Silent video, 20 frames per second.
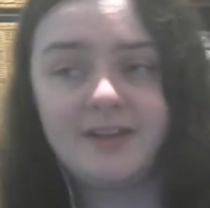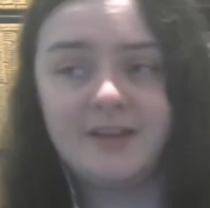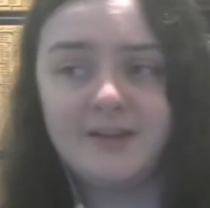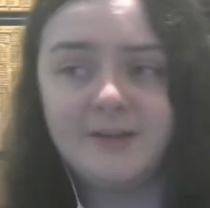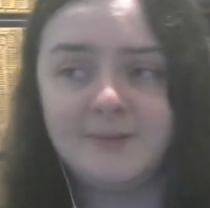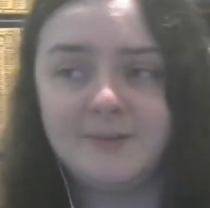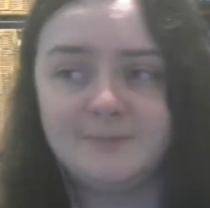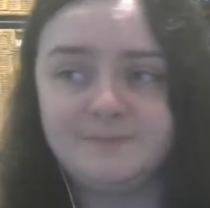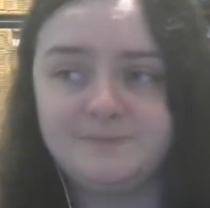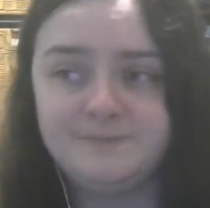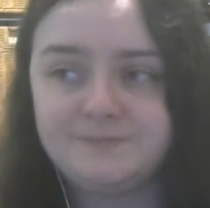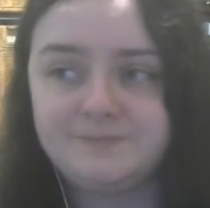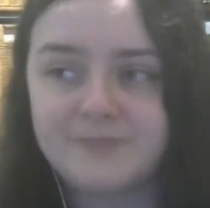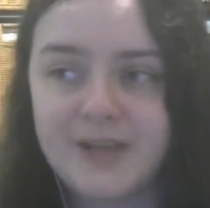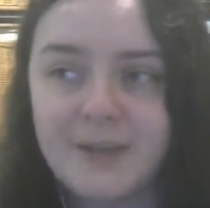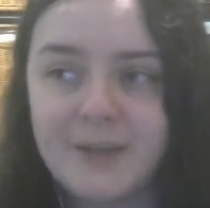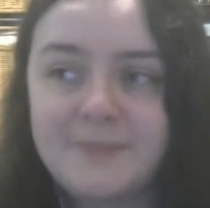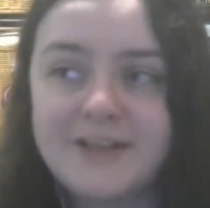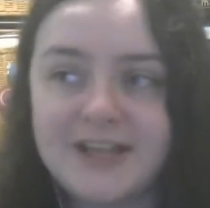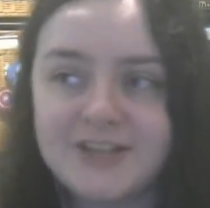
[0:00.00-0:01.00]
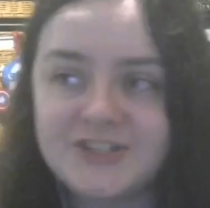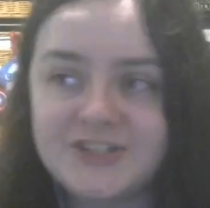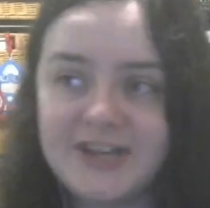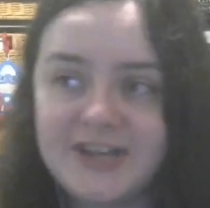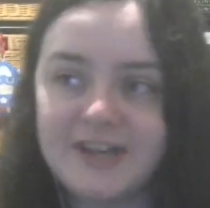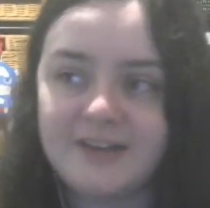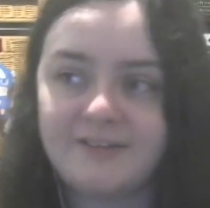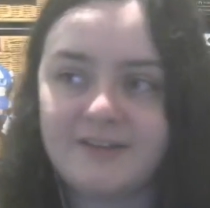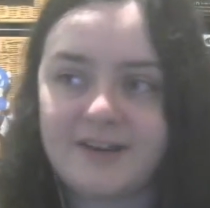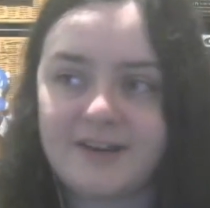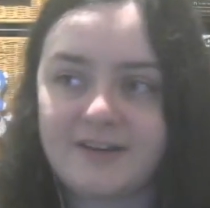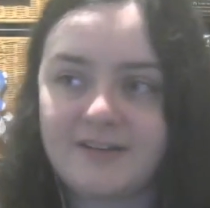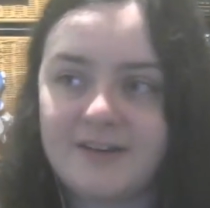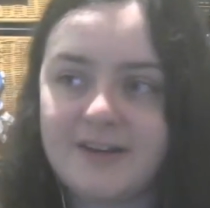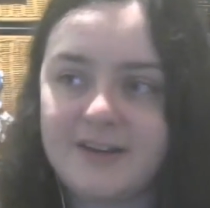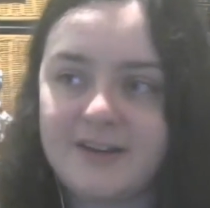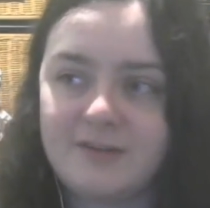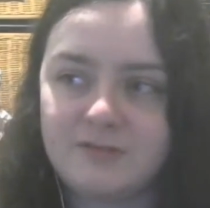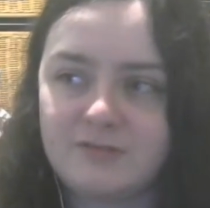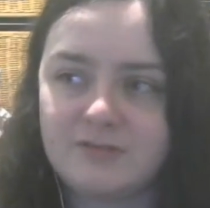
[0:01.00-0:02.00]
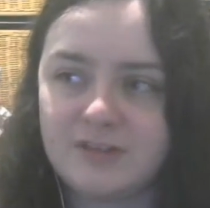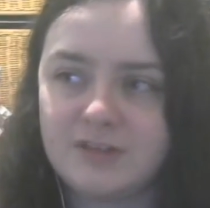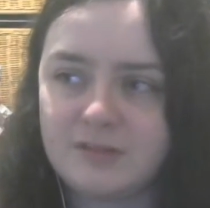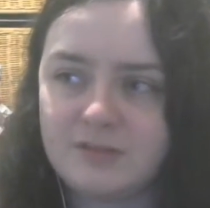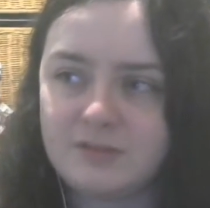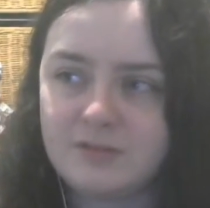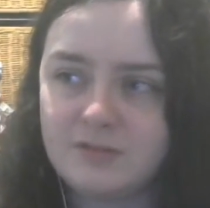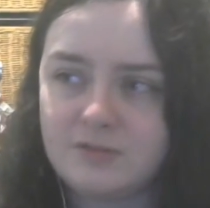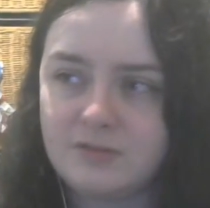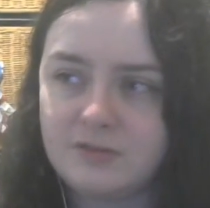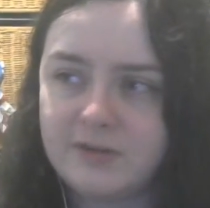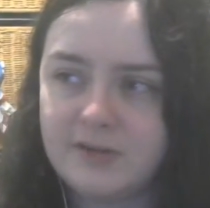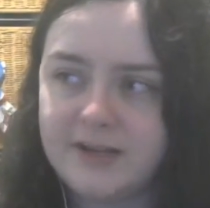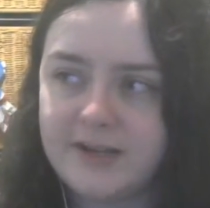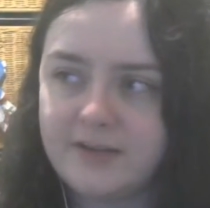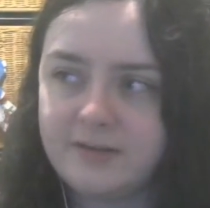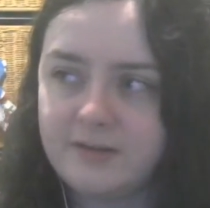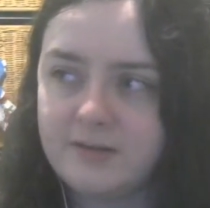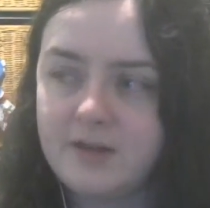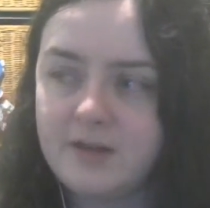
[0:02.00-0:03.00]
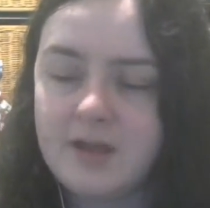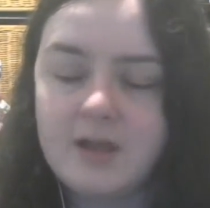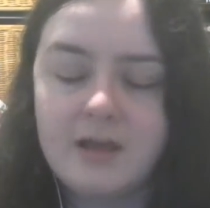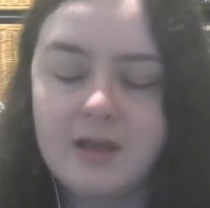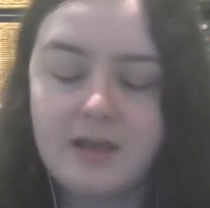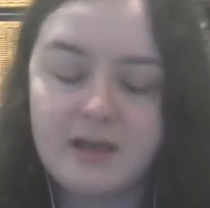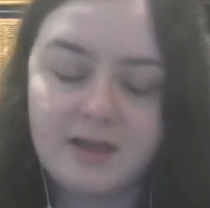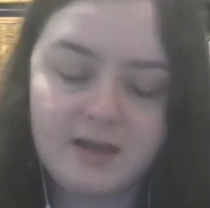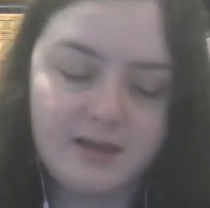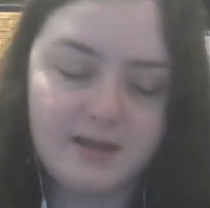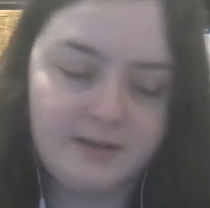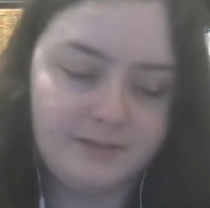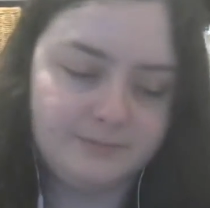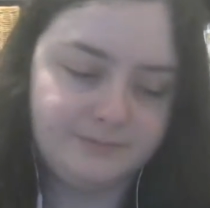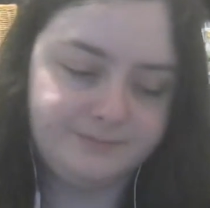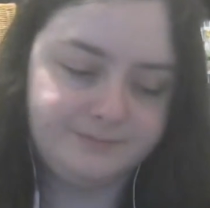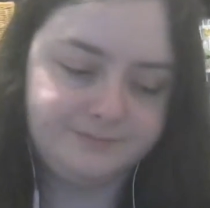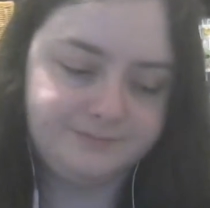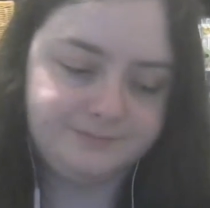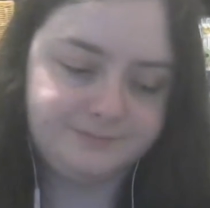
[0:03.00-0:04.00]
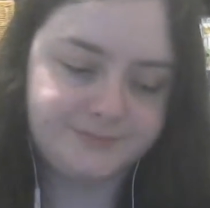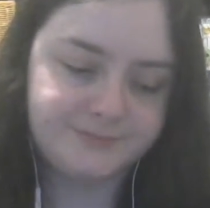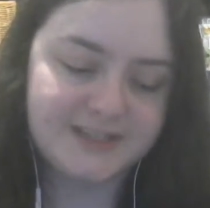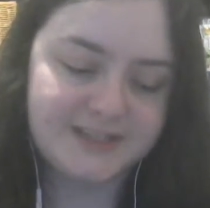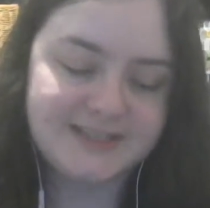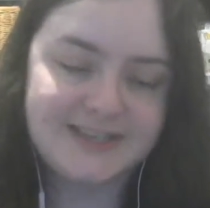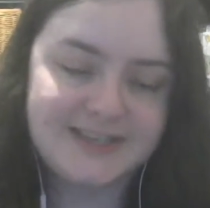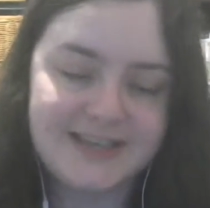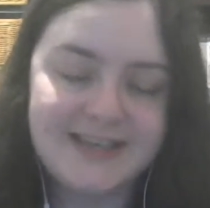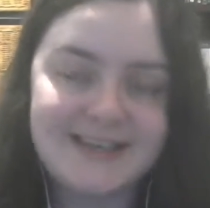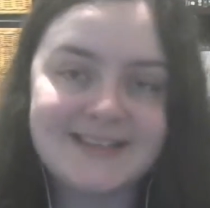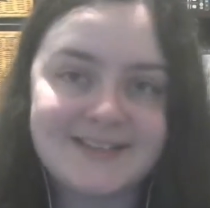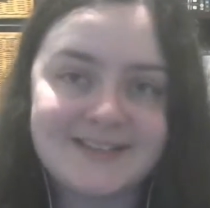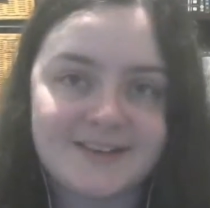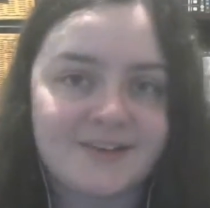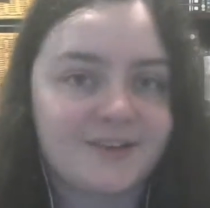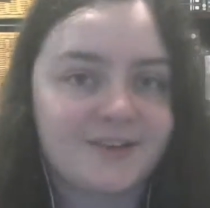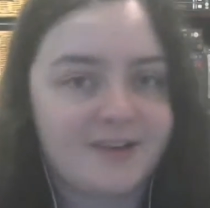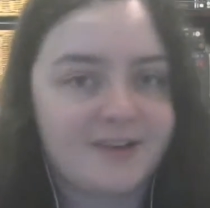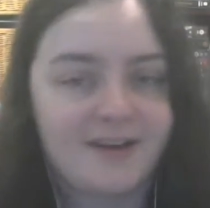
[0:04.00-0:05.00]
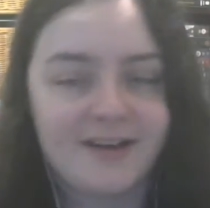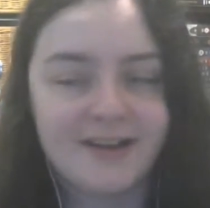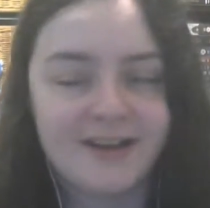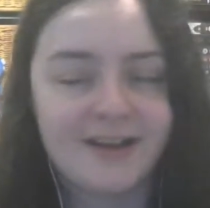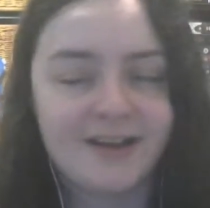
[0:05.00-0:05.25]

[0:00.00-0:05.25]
Um, I'm glad you had Gregory or Gregorio because um, he is a good guy.